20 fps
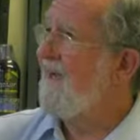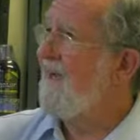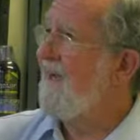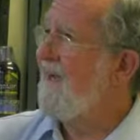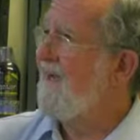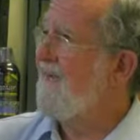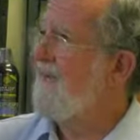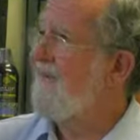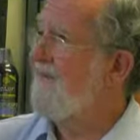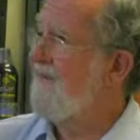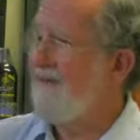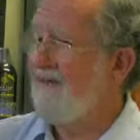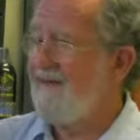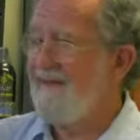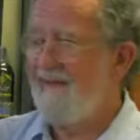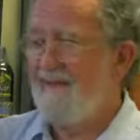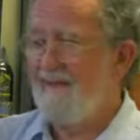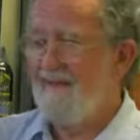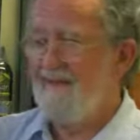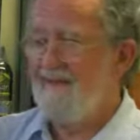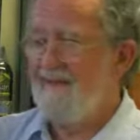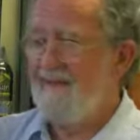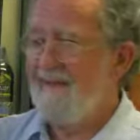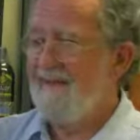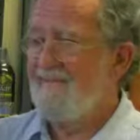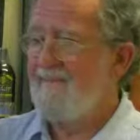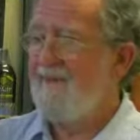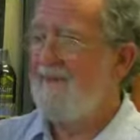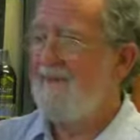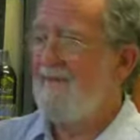And I reckon
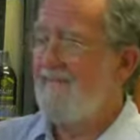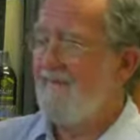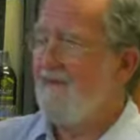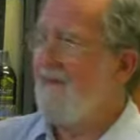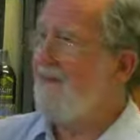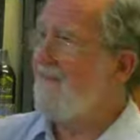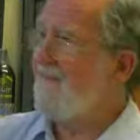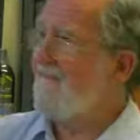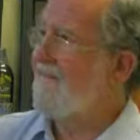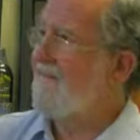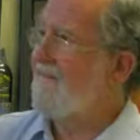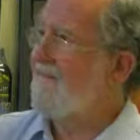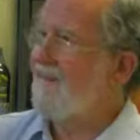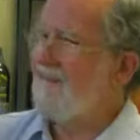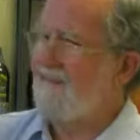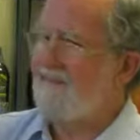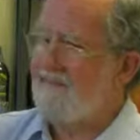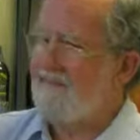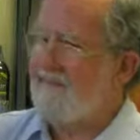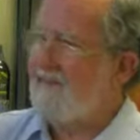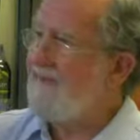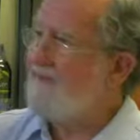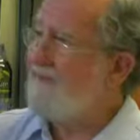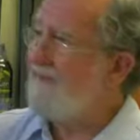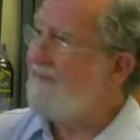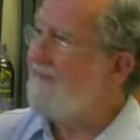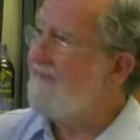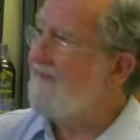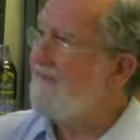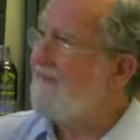Delamune would act with about the same
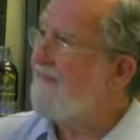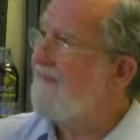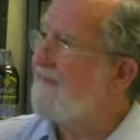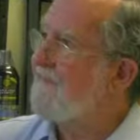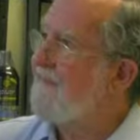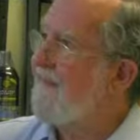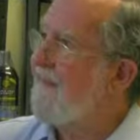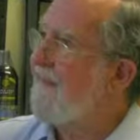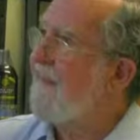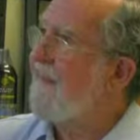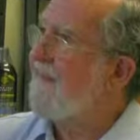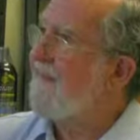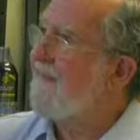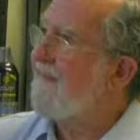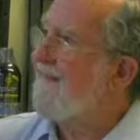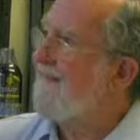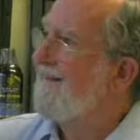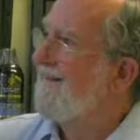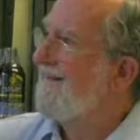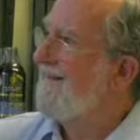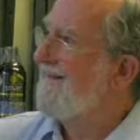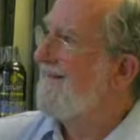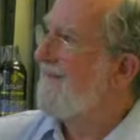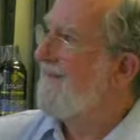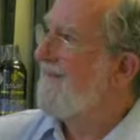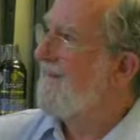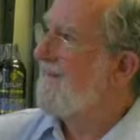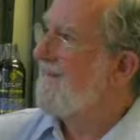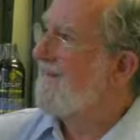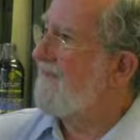ones, and that's about it.
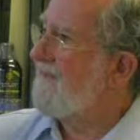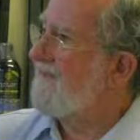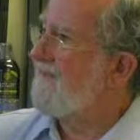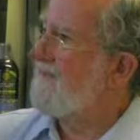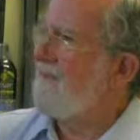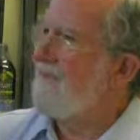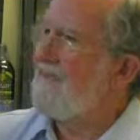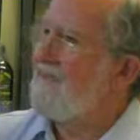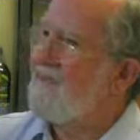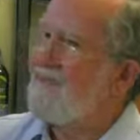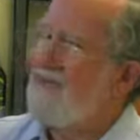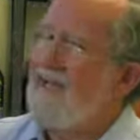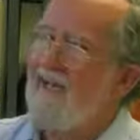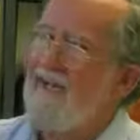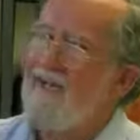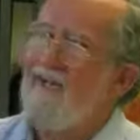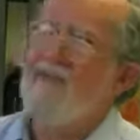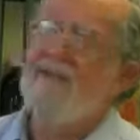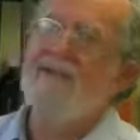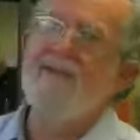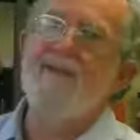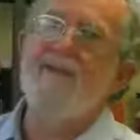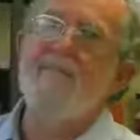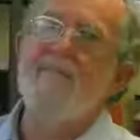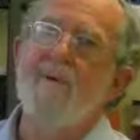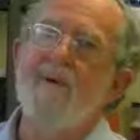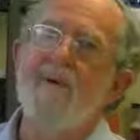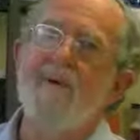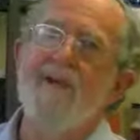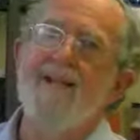So there's none of these in your
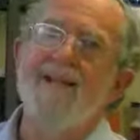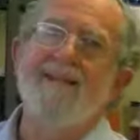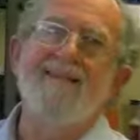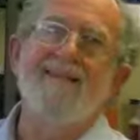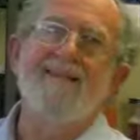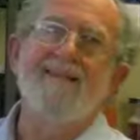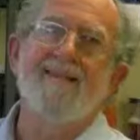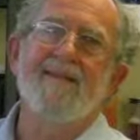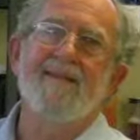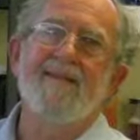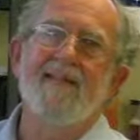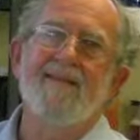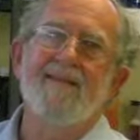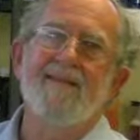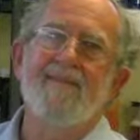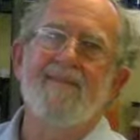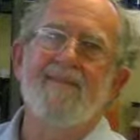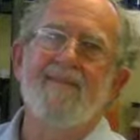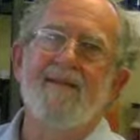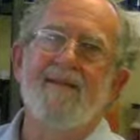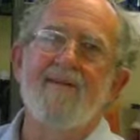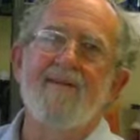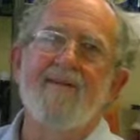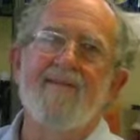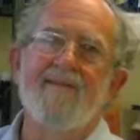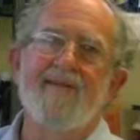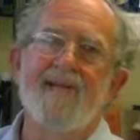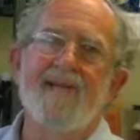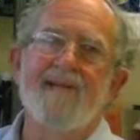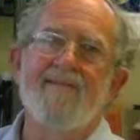body, so it's very
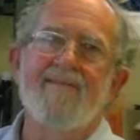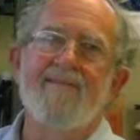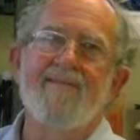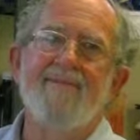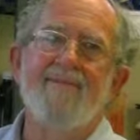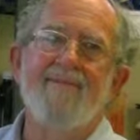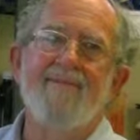safe.